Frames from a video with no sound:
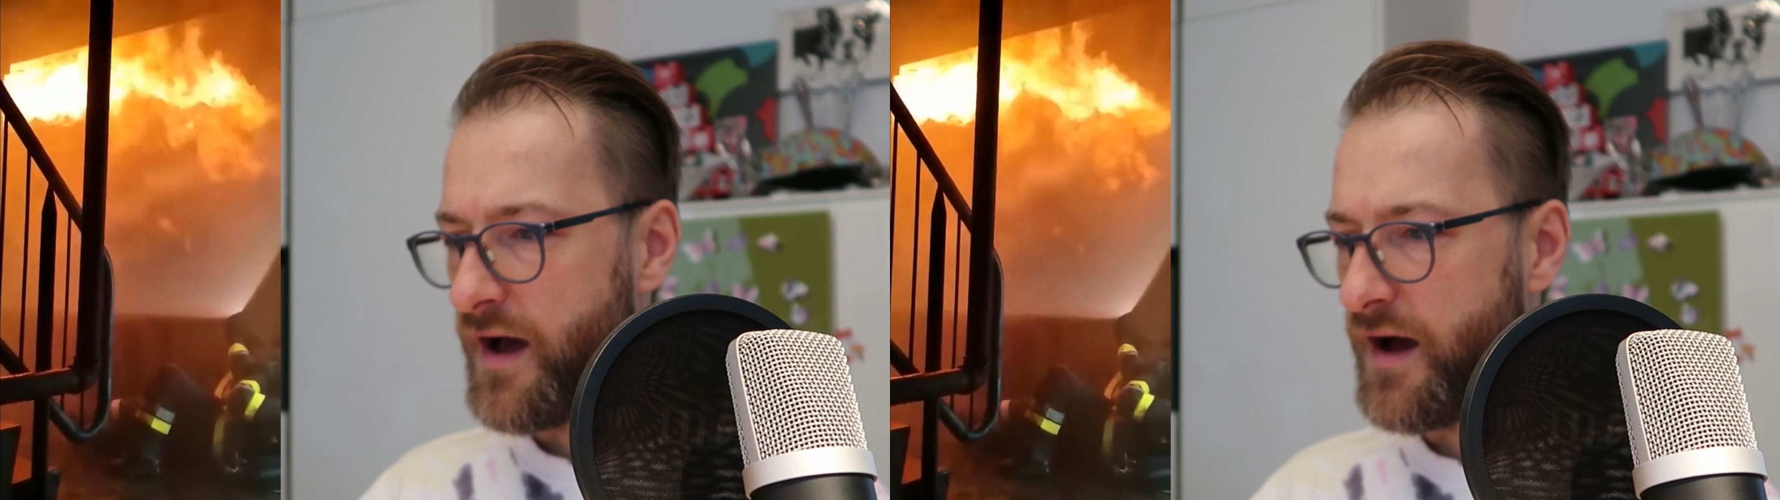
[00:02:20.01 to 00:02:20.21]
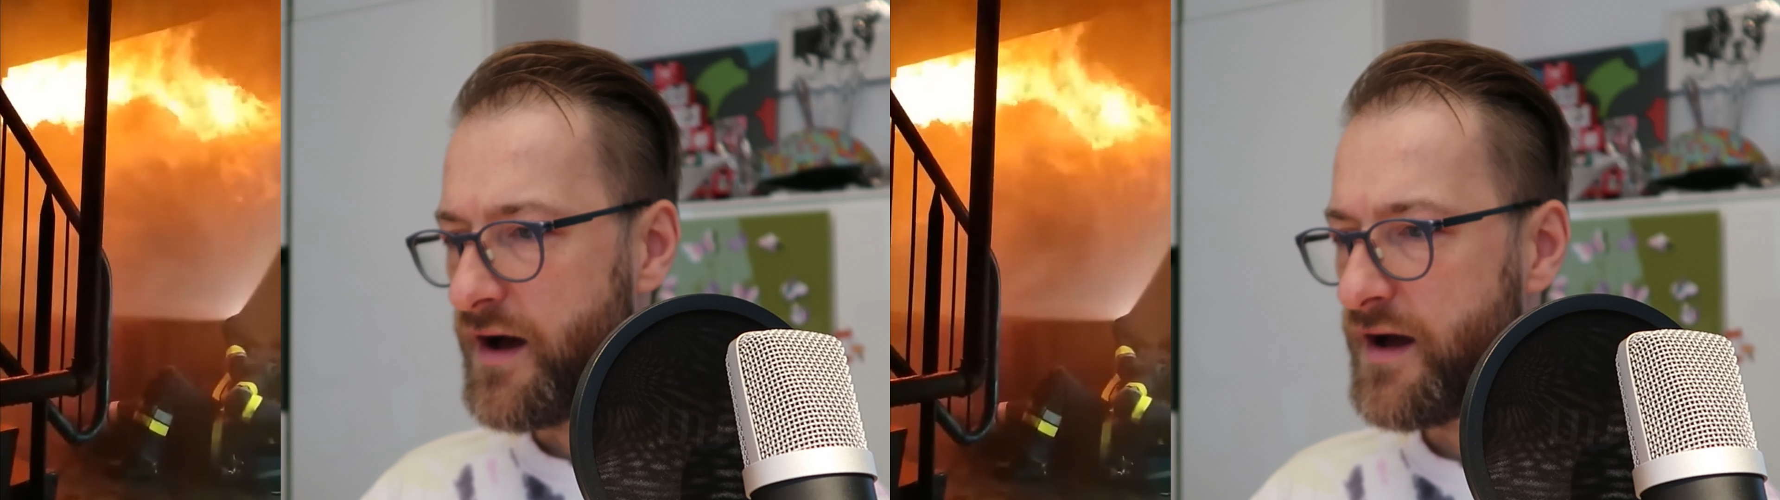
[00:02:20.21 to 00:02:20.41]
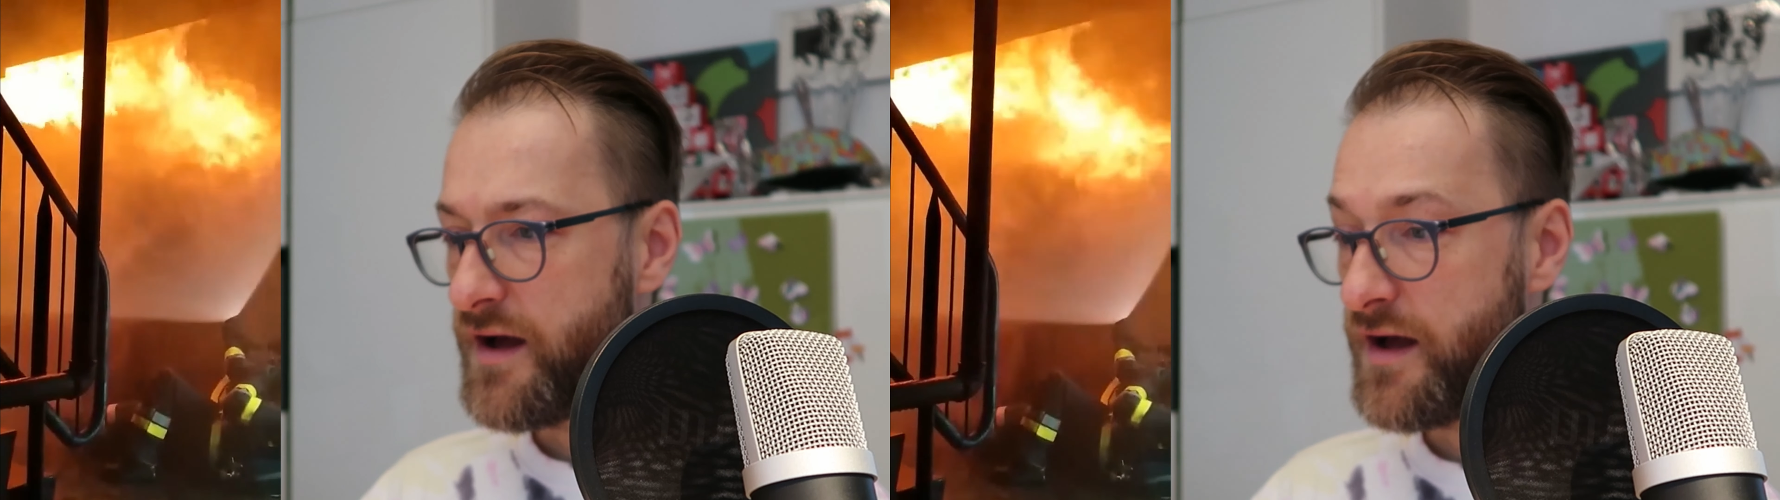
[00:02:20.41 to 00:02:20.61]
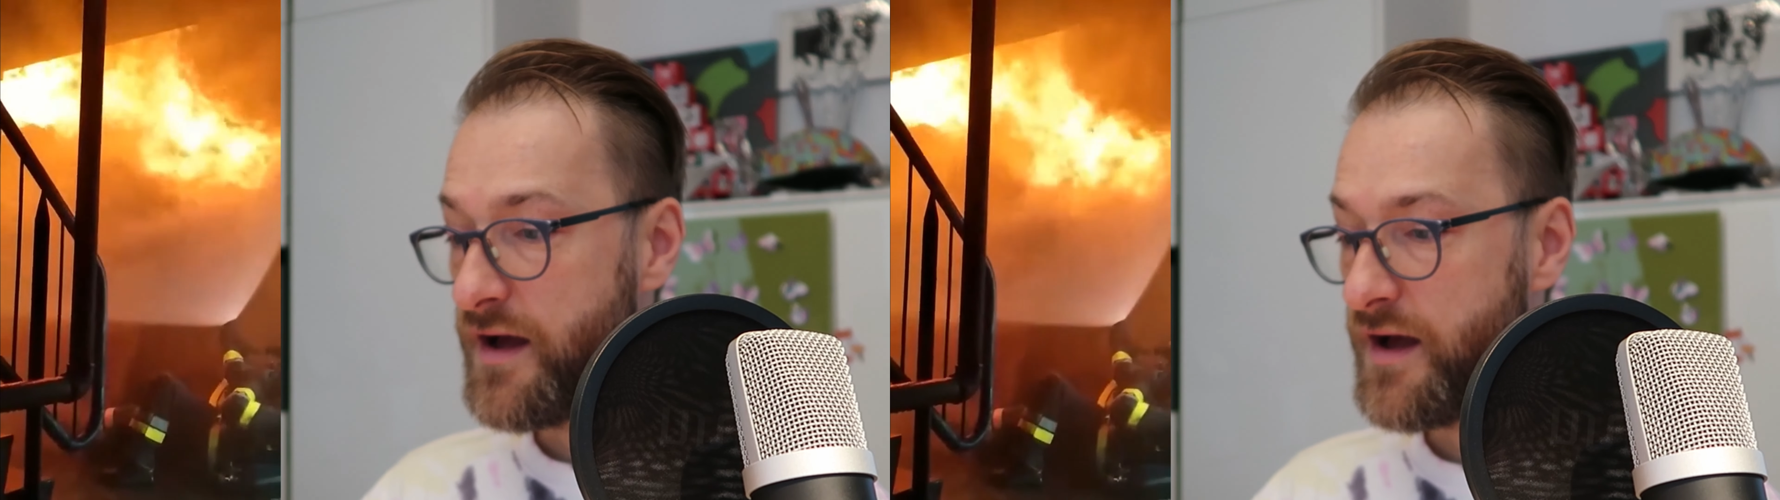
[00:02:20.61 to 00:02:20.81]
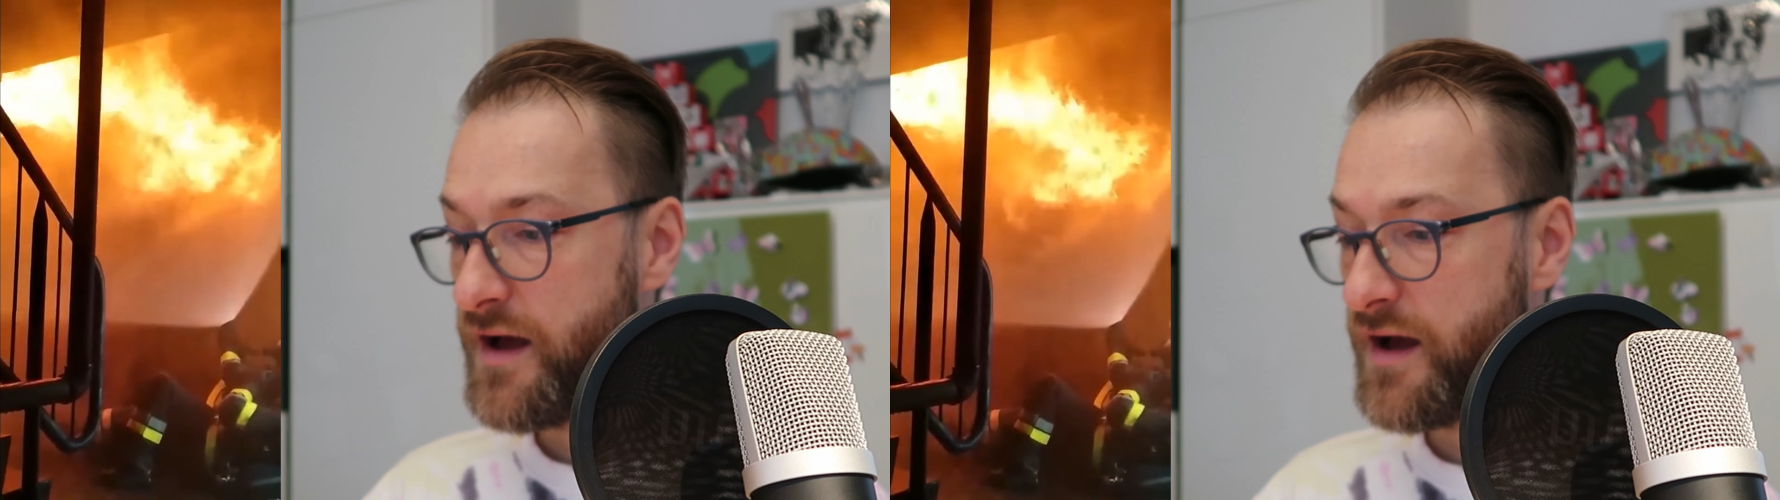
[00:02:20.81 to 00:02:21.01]

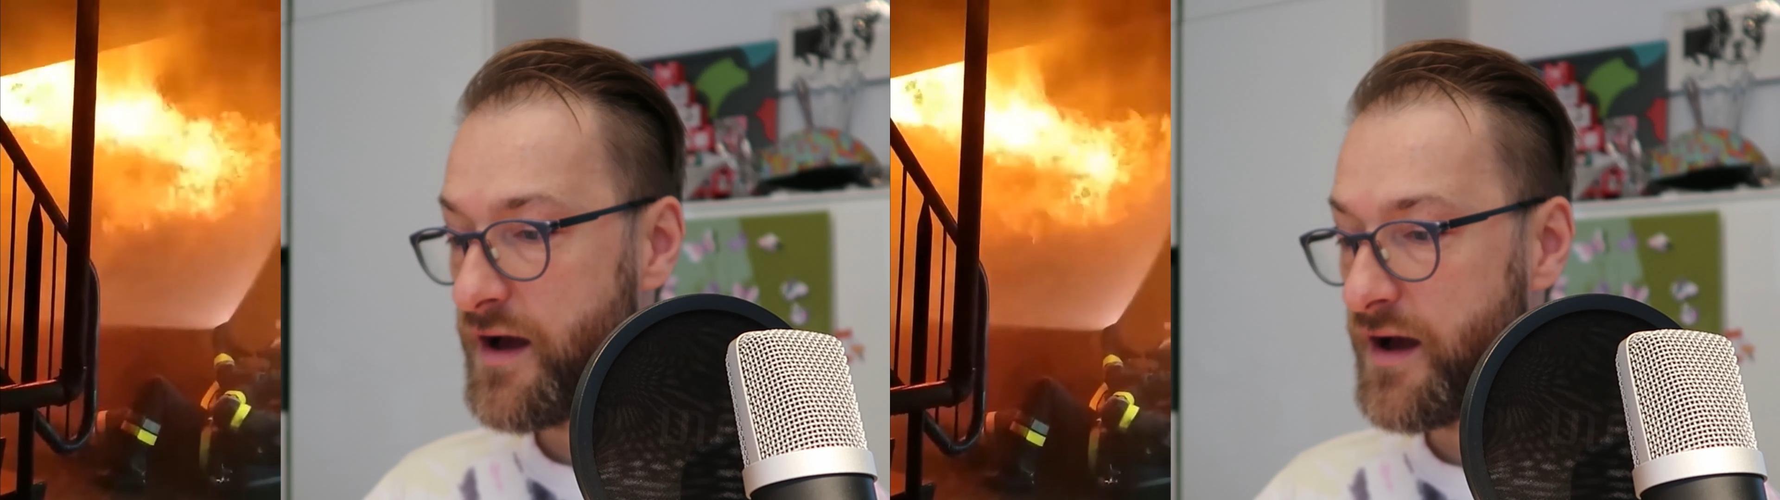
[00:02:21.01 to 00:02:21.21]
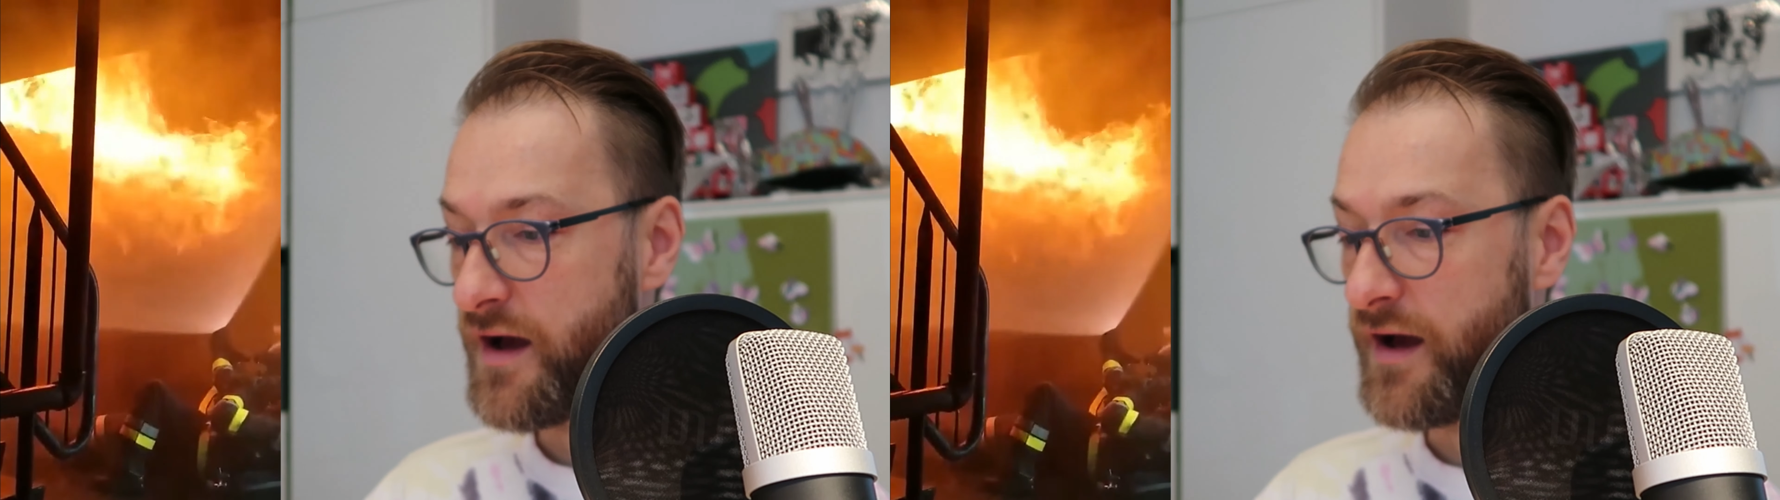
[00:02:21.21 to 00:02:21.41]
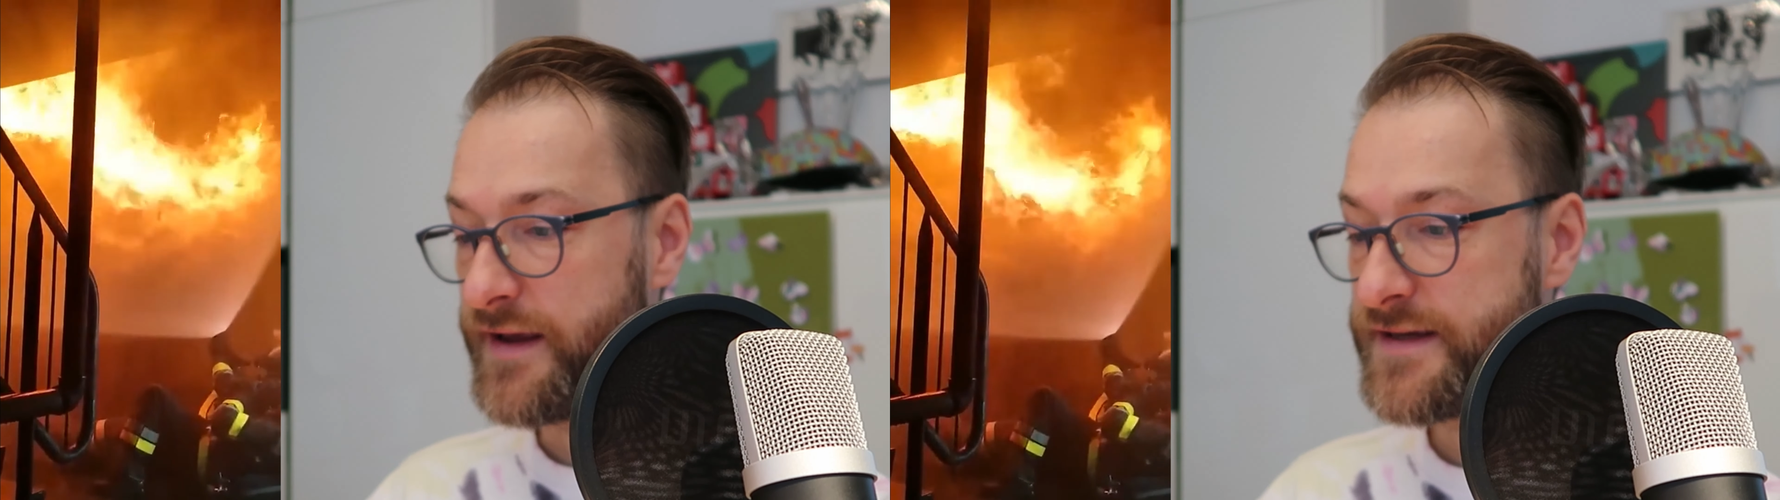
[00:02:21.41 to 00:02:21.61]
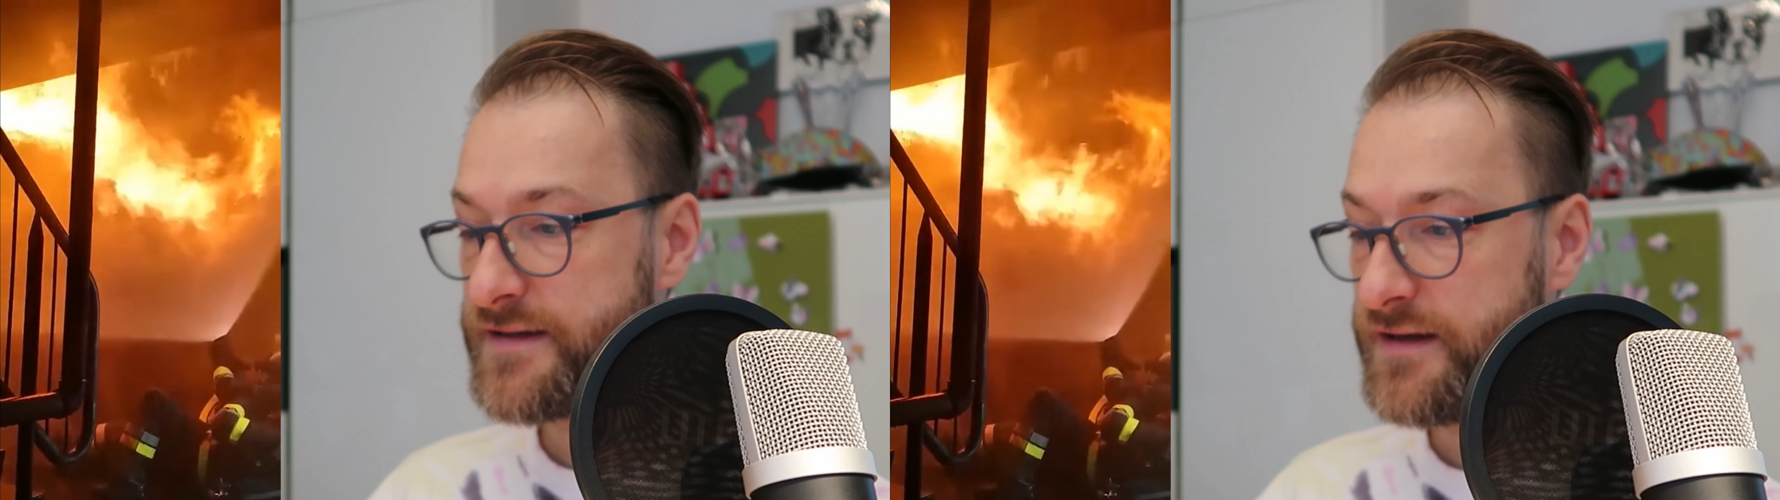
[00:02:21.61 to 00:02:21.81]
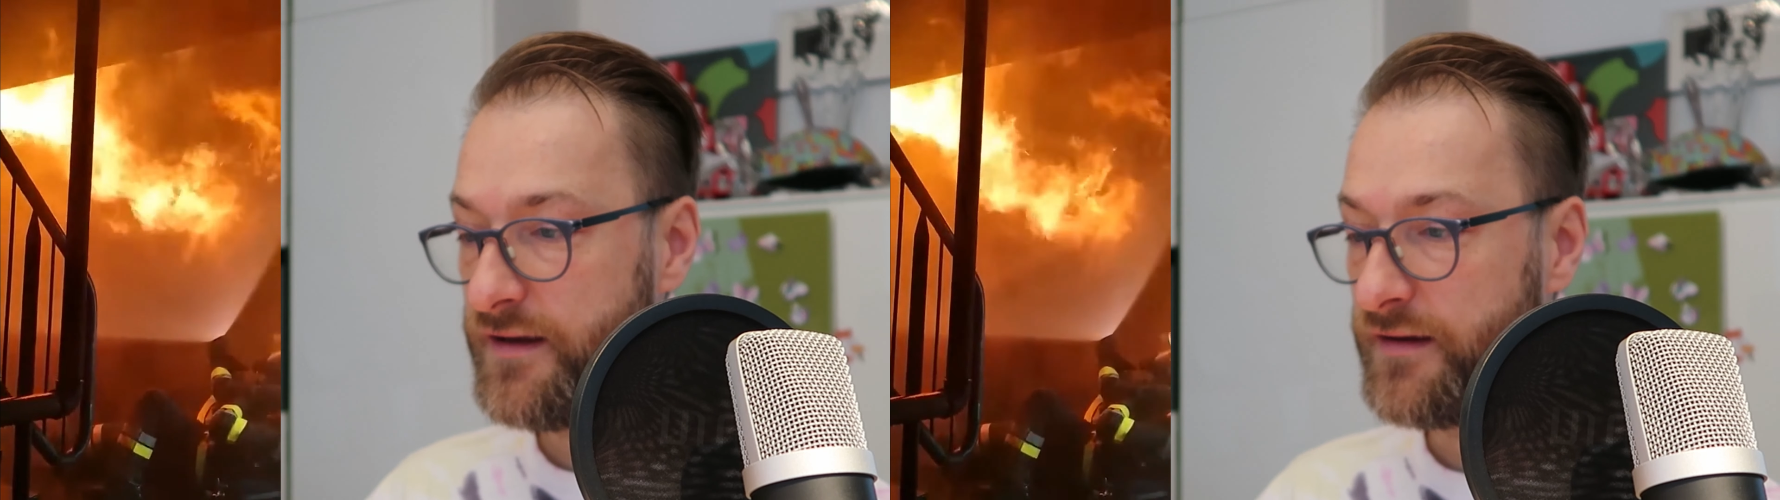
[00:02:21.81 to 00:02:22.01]
I
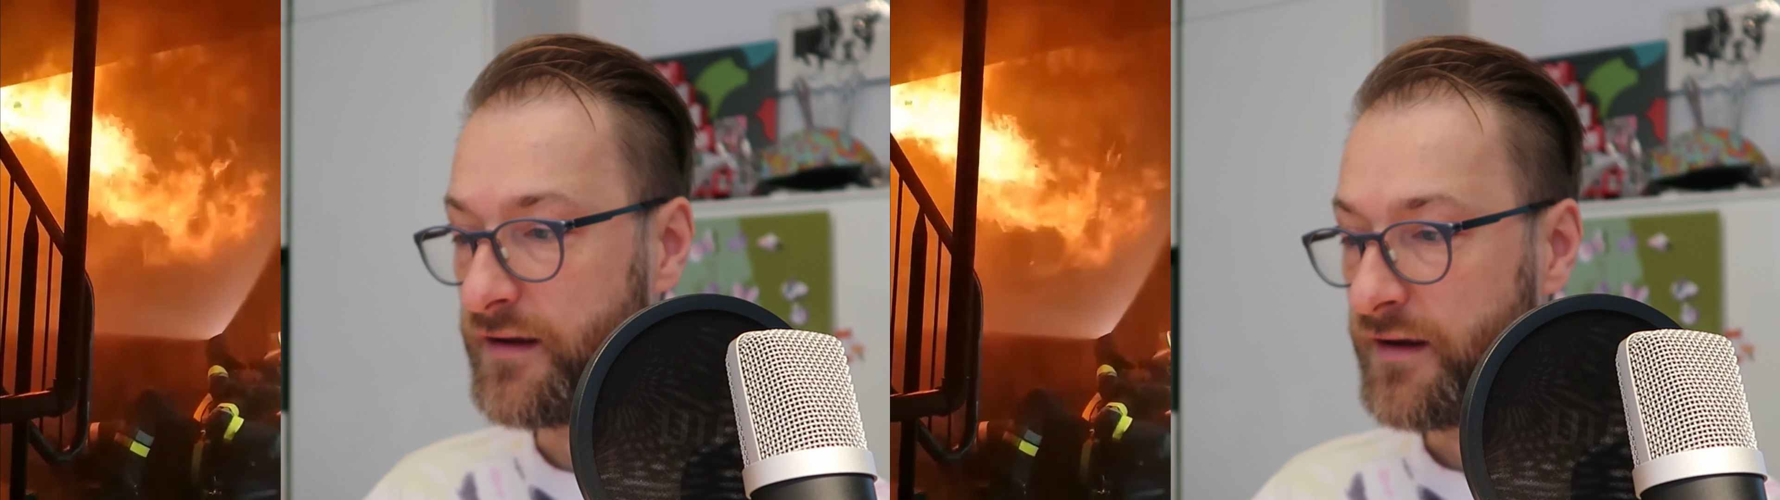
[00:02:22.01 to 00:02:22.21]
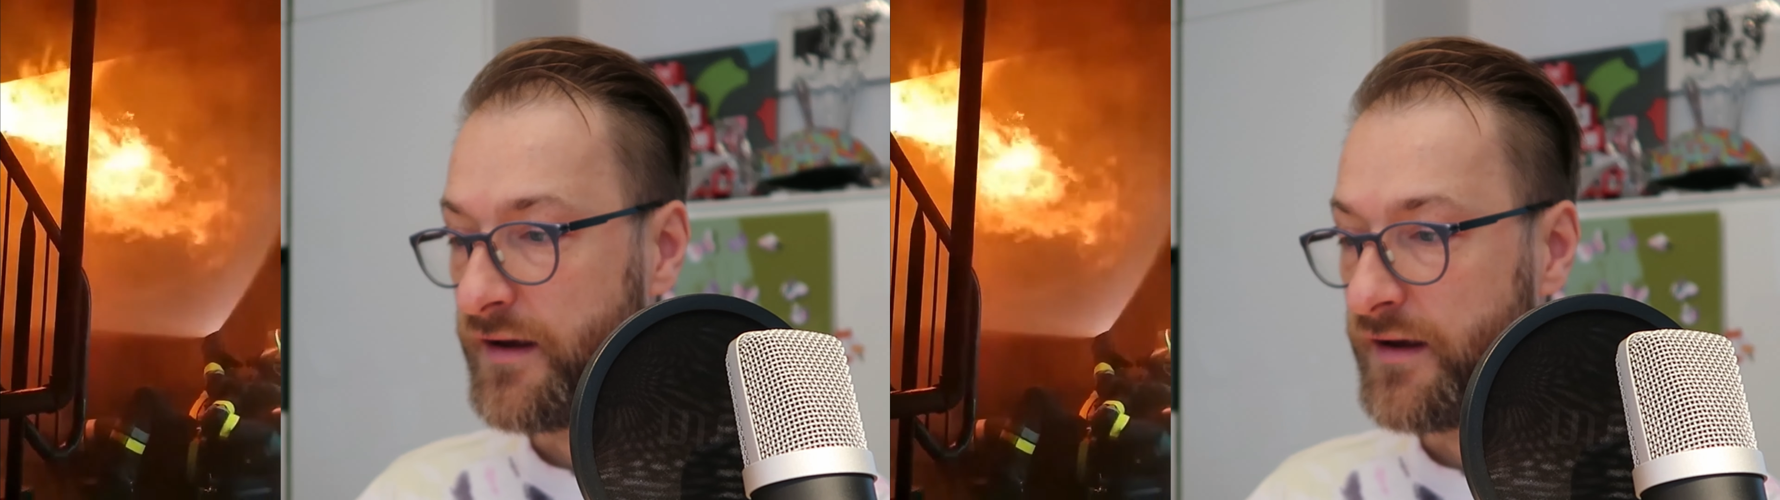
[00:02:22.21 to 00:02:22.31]
see.